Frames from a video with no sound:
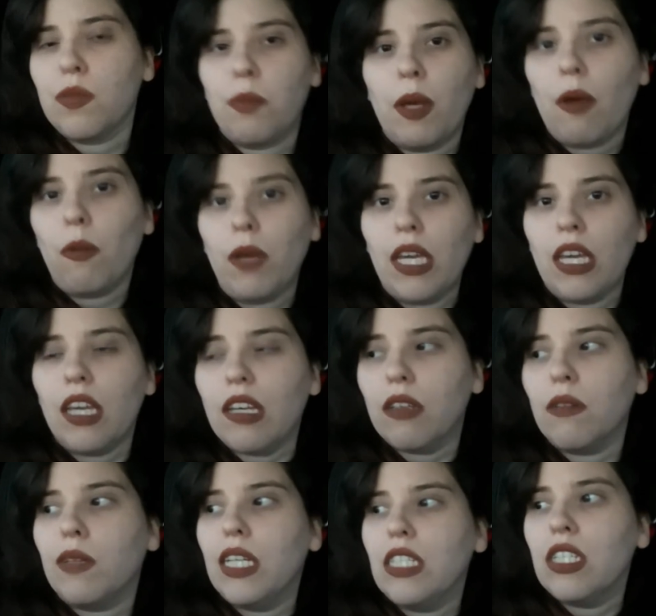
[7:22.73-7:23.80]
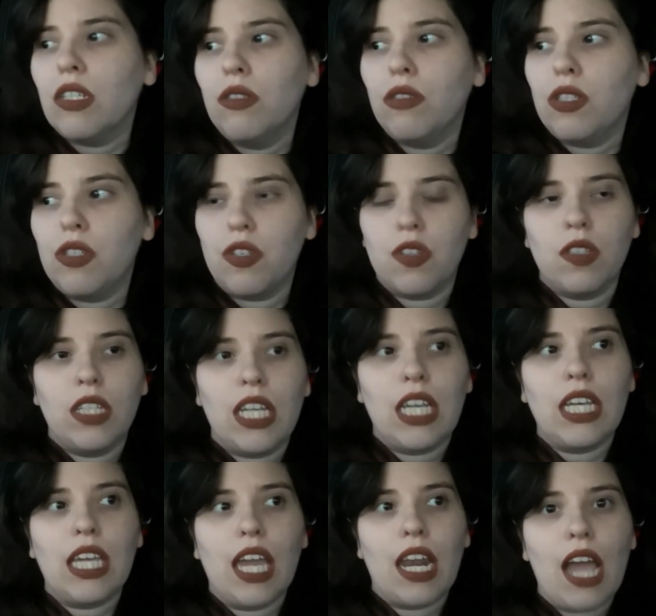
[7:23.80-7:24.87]
but we don't usually
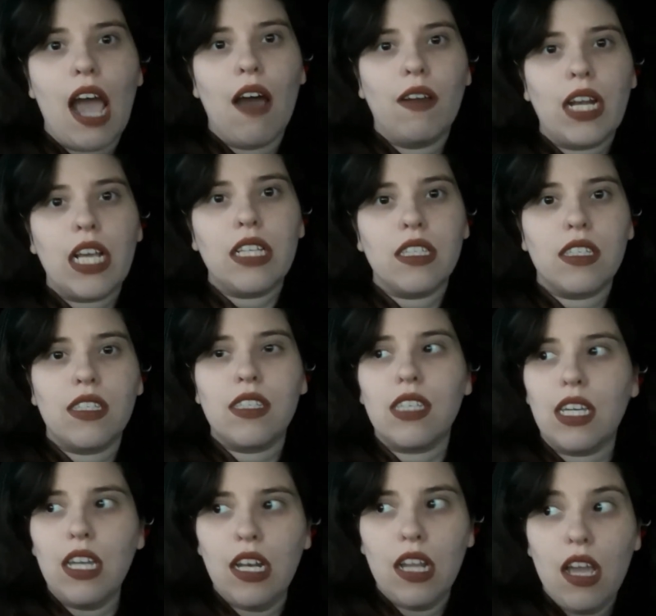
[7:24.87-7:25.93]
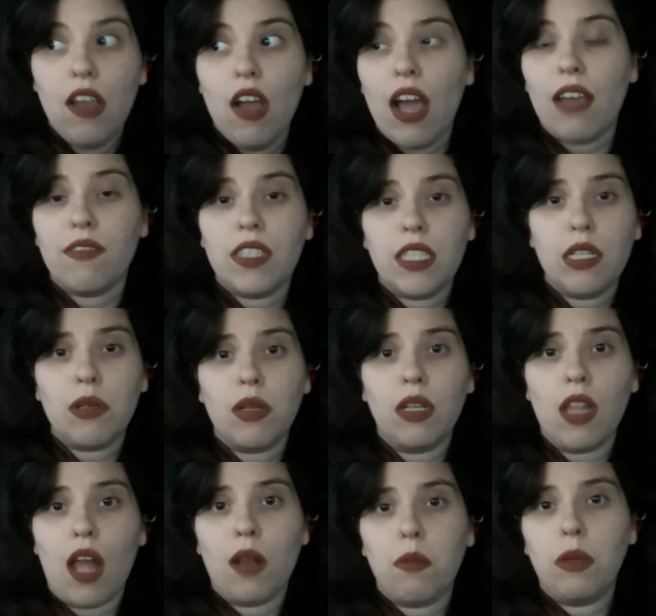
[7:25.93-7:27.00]
get out and sit. I've seen a
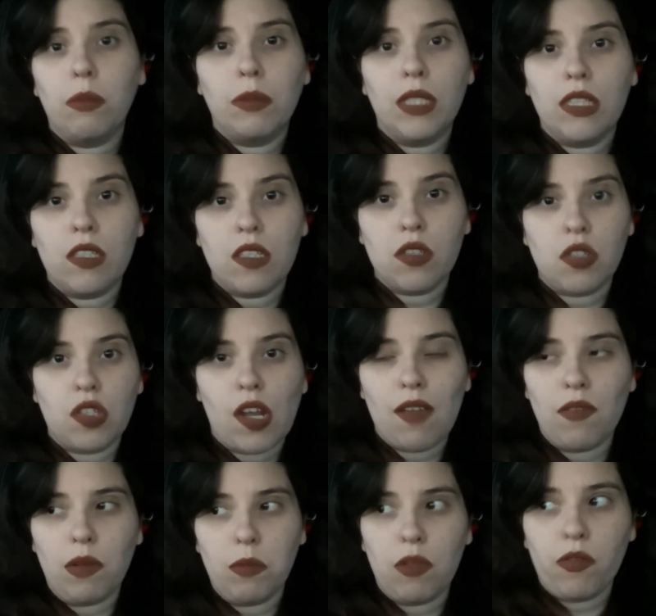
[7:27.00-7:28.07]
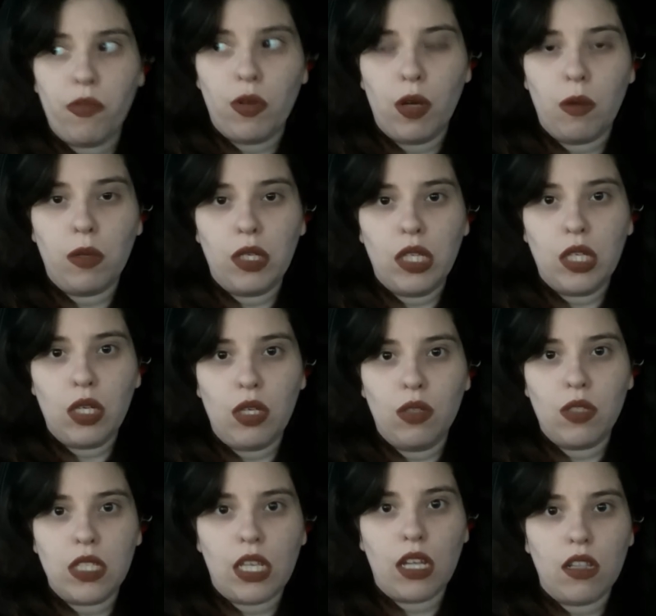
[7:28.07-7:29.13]
lot of people at this drive-in before where they'll
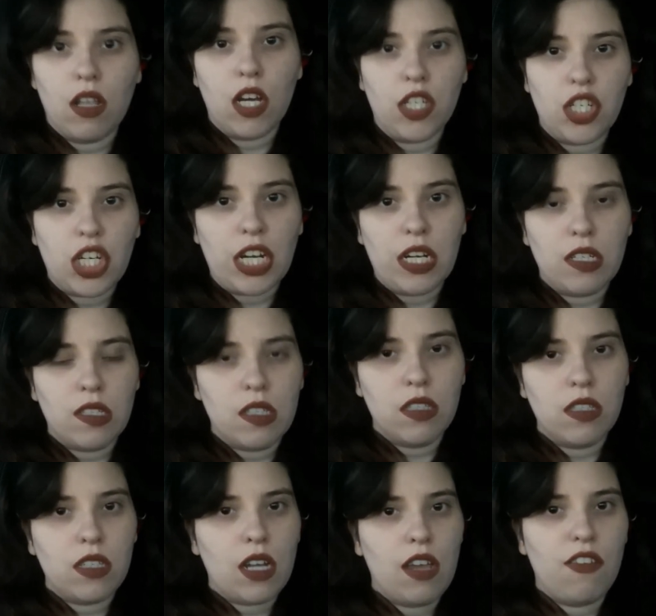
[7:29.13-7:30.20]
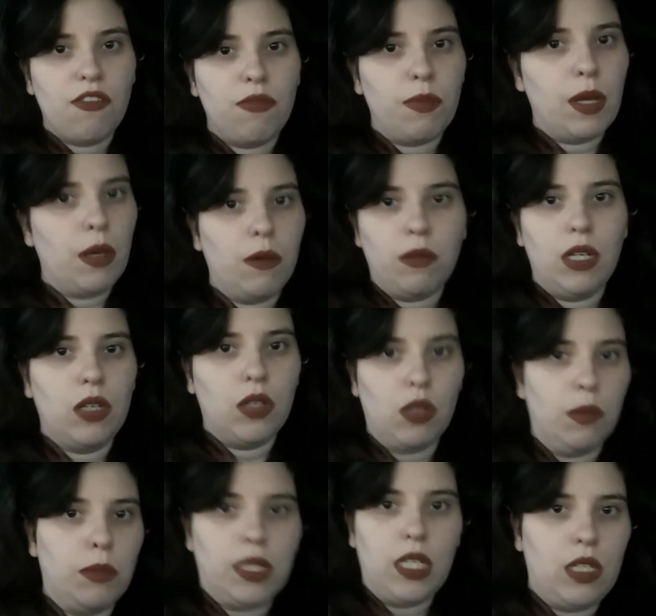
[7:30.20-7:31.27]
use, like, lawn chairs and stuff, but we don't
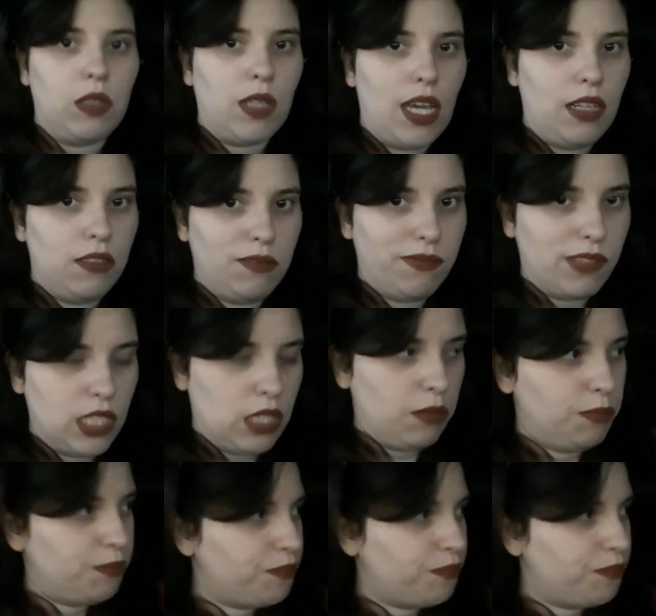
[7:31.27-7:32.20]
normally do that, so...